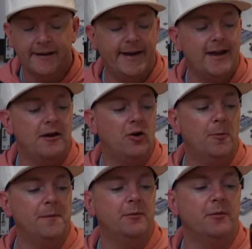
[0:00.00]

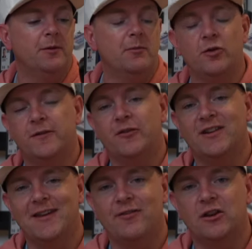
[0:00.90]
Up there with one of the most
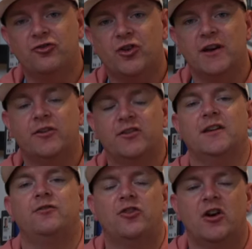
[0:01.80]
forgiving drivers
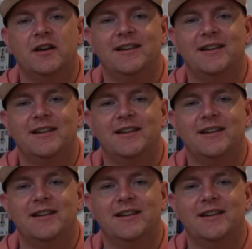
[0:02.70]
I've tried